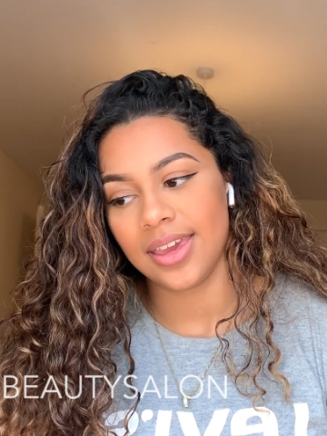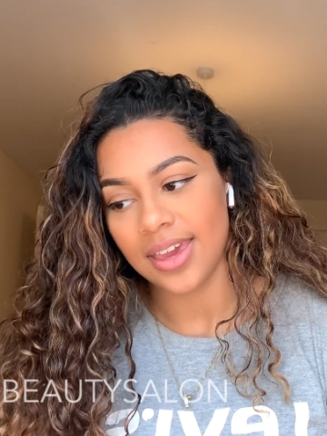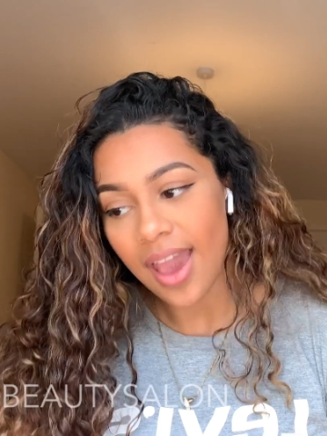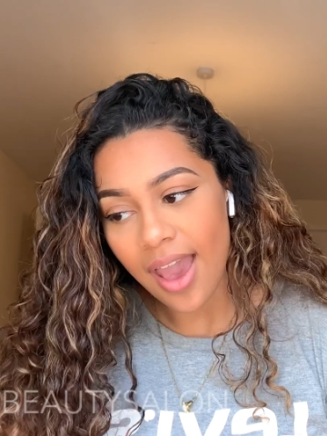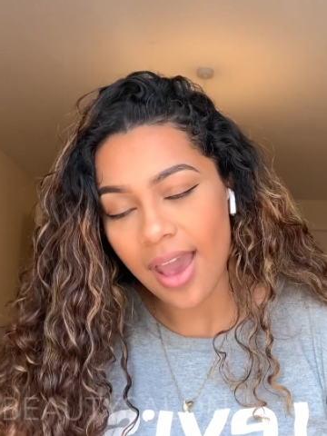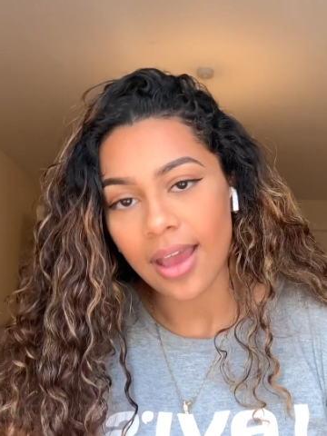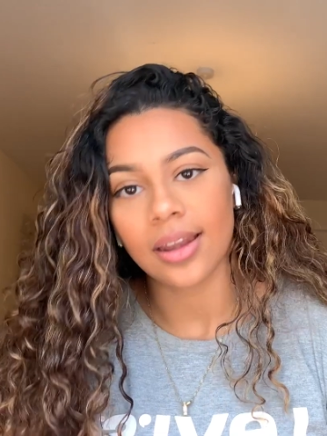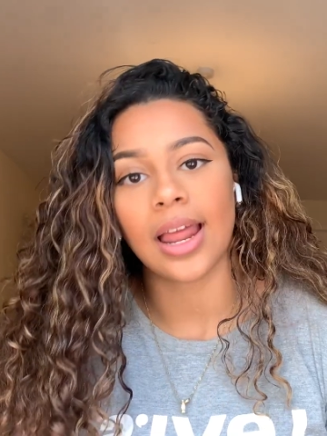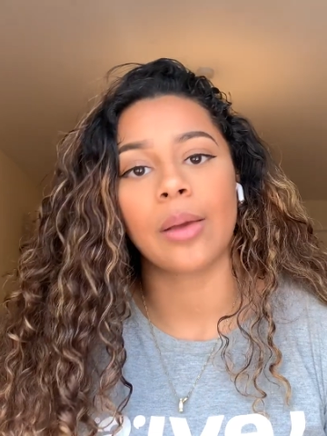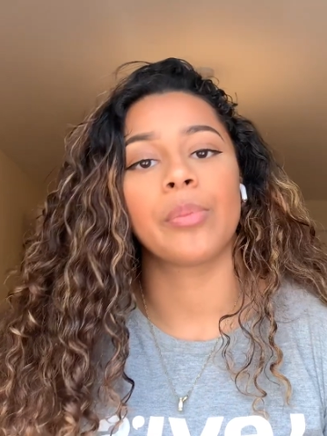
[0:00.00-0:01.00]
yeah,
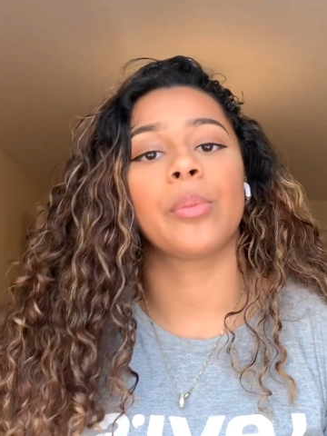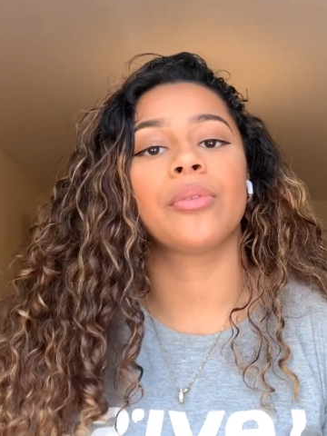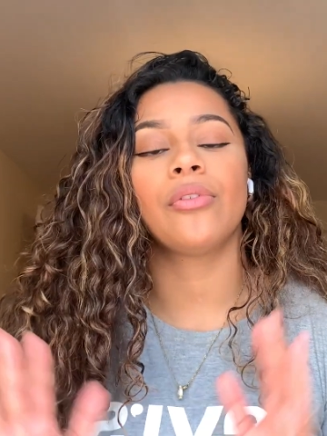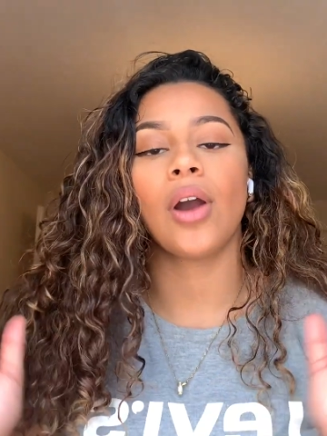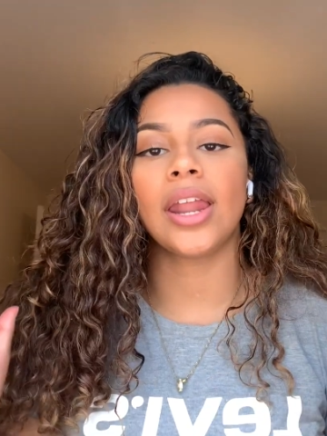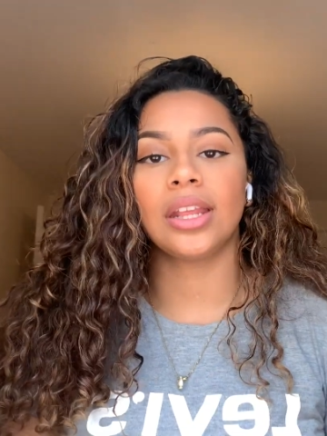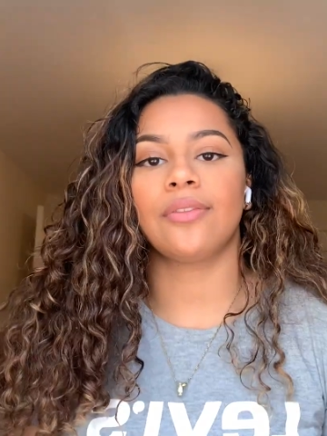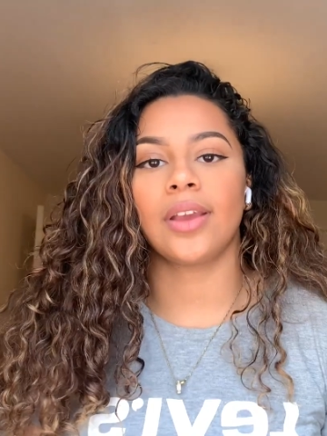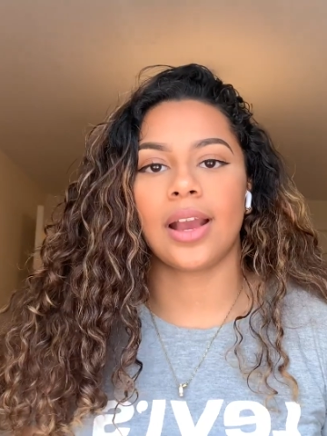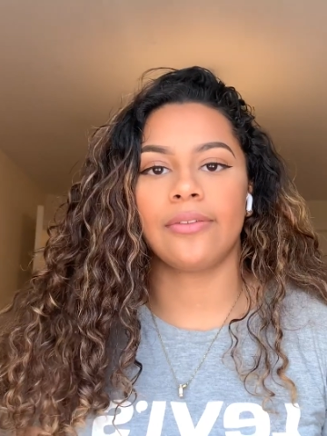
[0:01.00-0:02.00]
like, but before
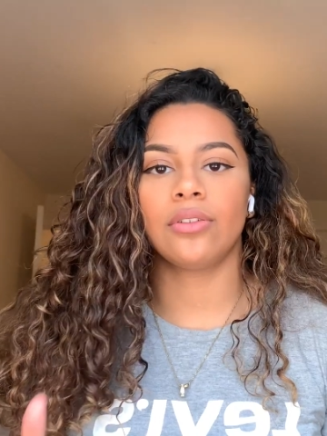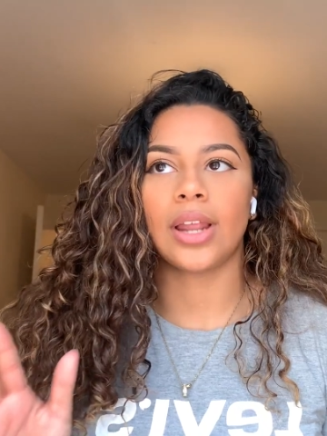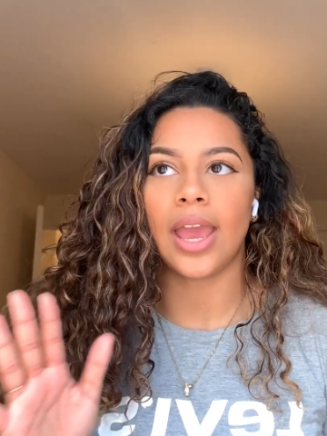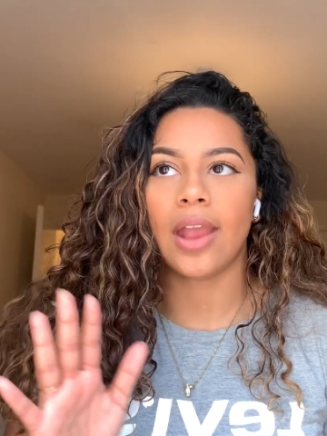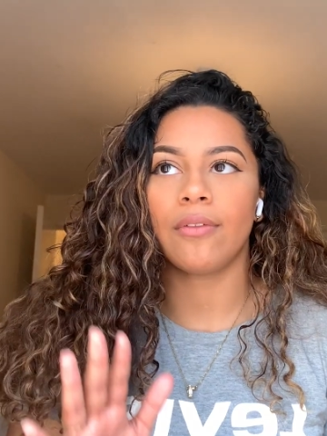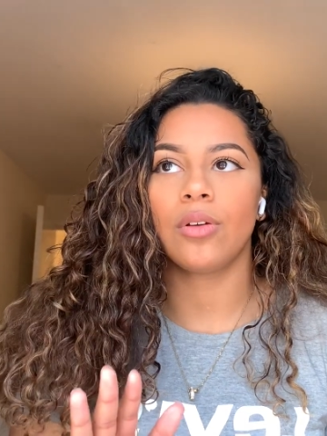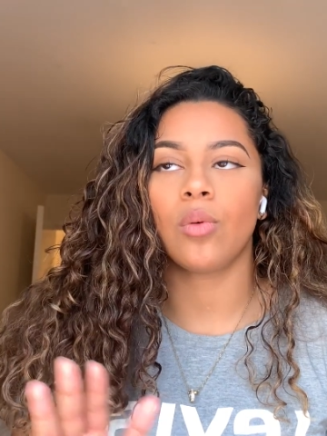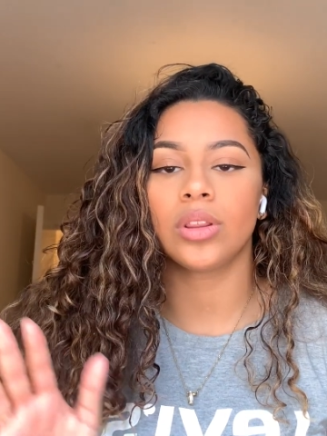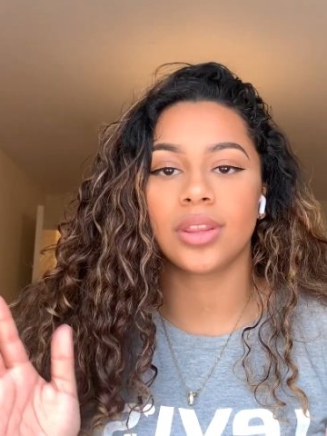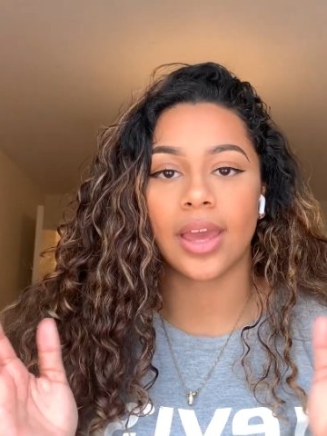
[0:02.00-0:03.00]
anything, I feel like
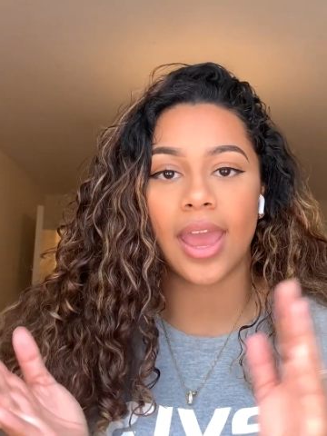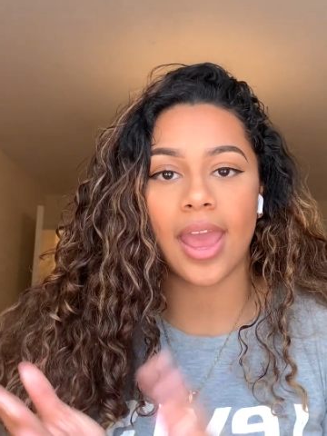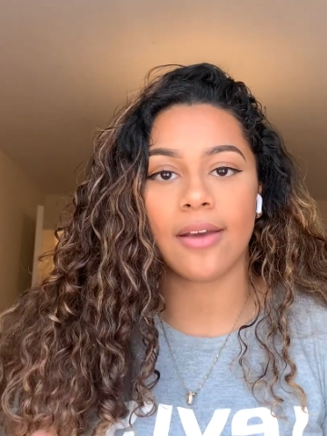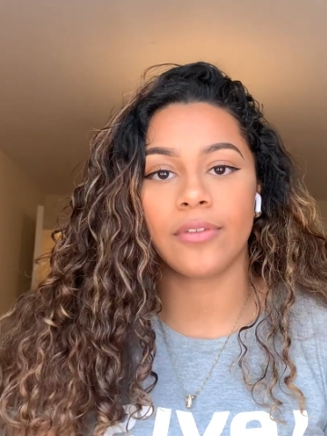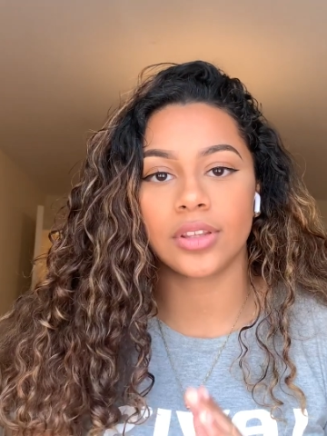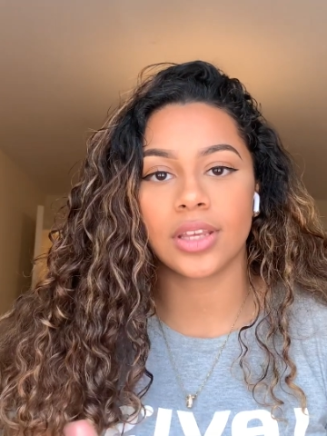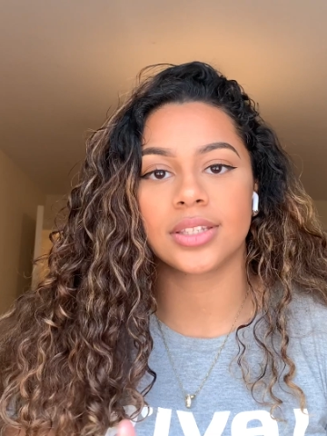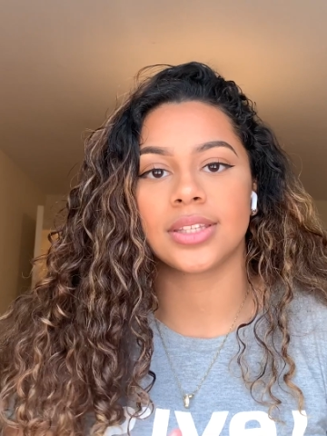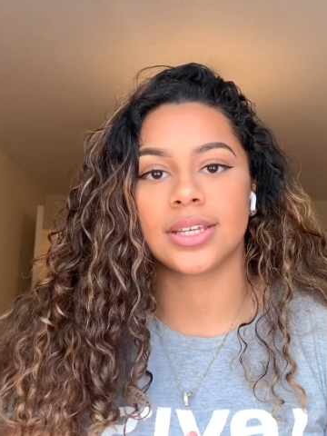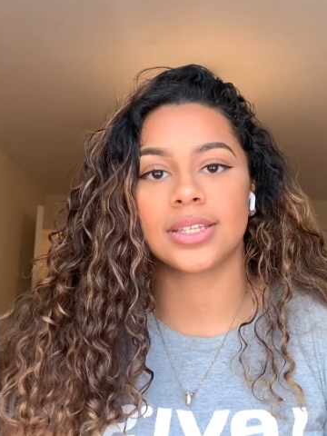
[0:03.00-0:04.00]
everyone that ever
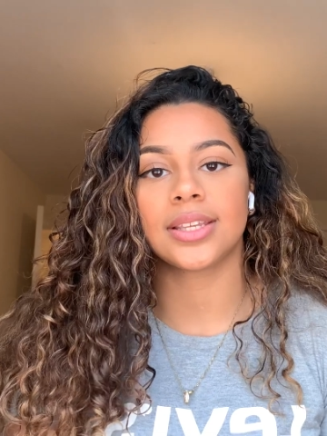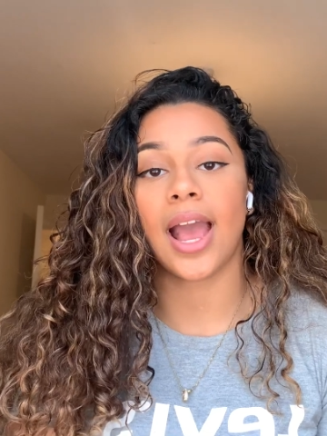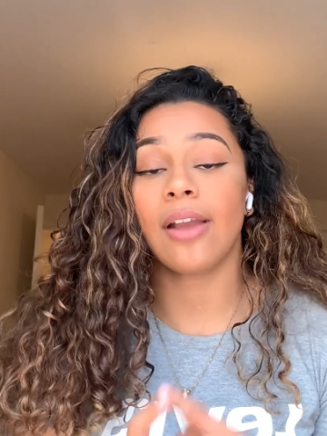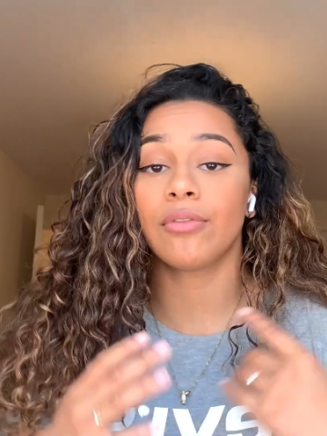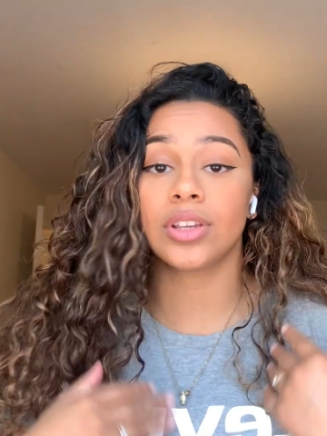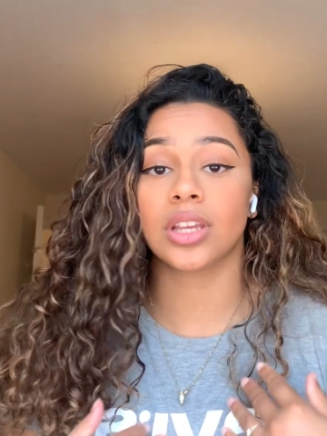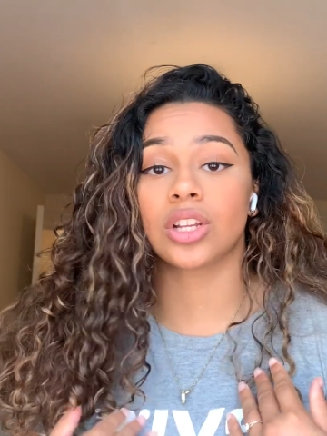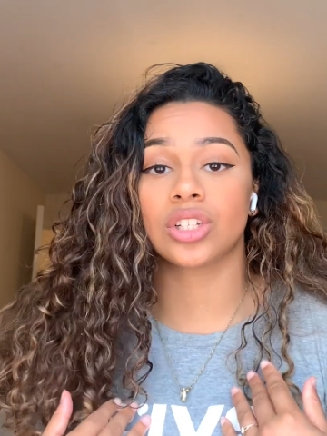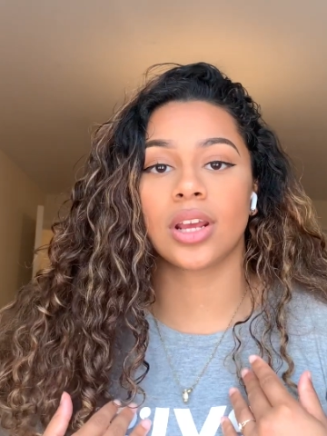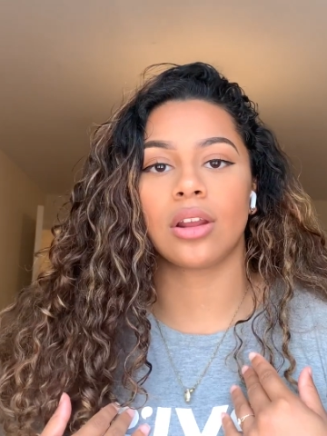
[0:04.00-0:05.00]
does this, I've
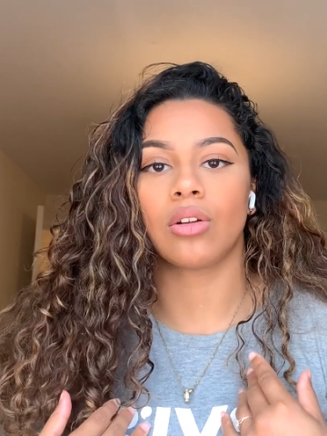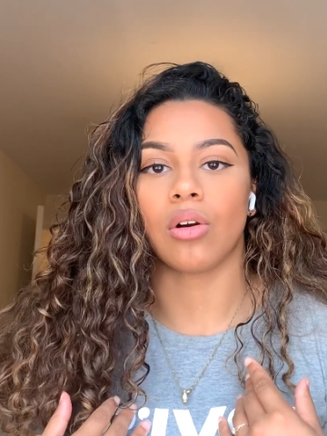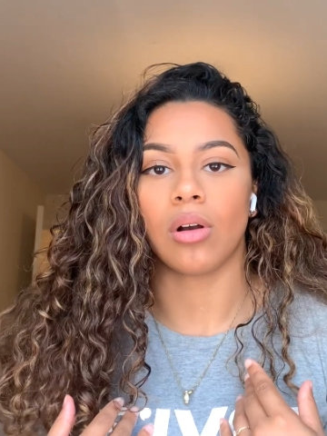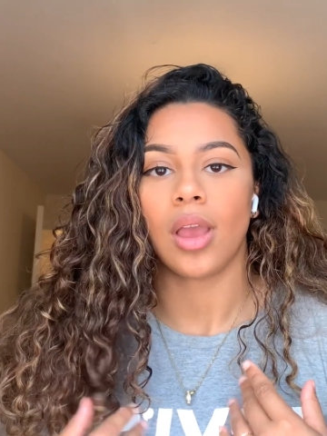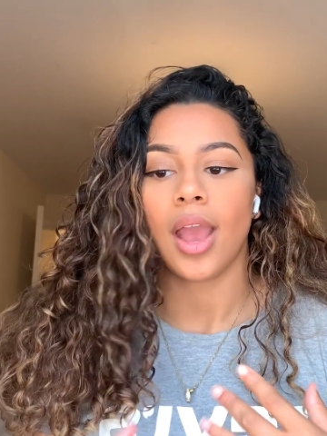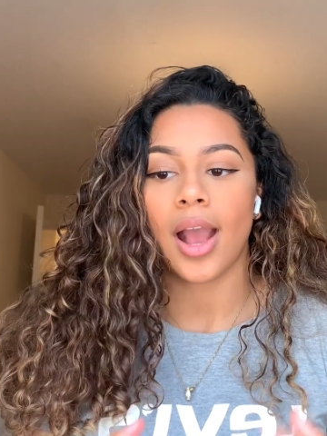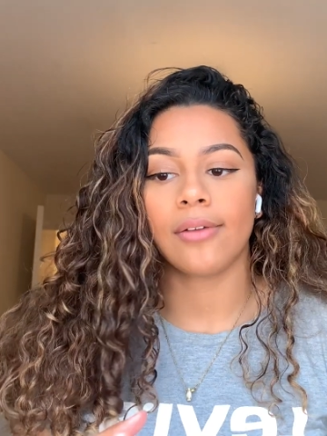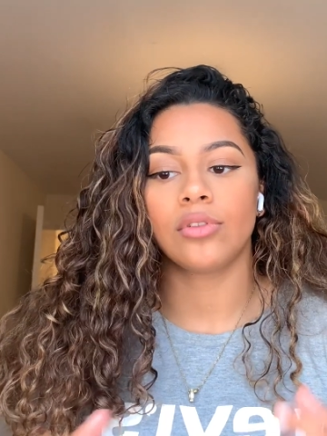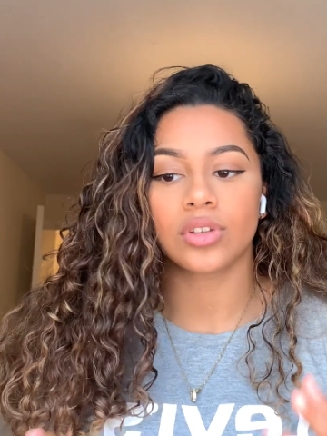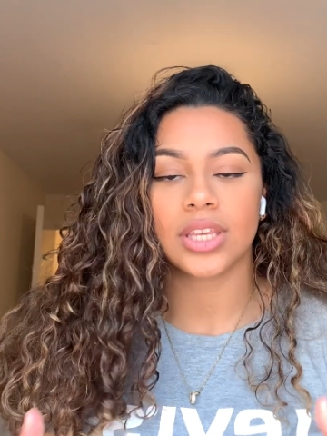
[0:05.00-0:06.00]
researched it a lot,
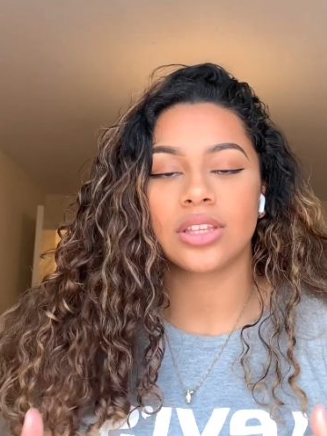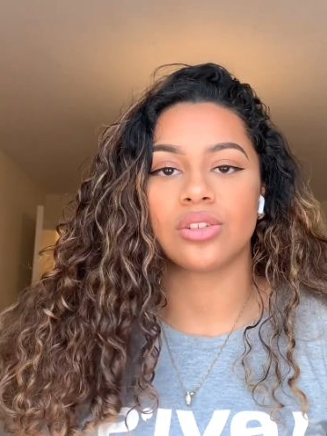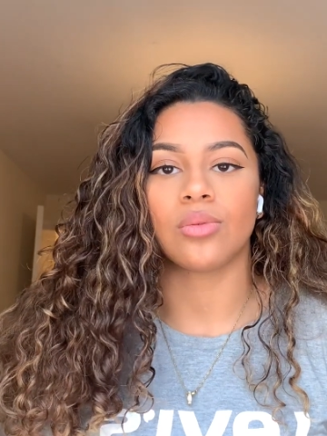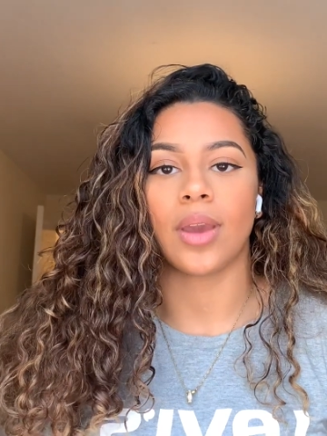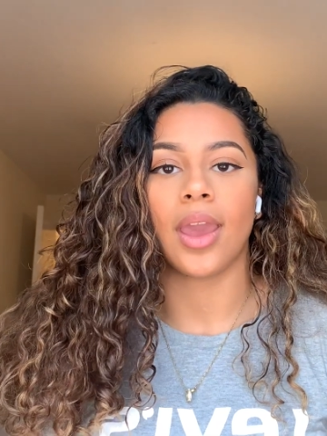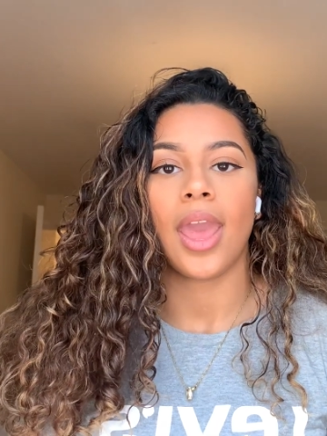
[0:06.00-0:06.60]
I've looked into it,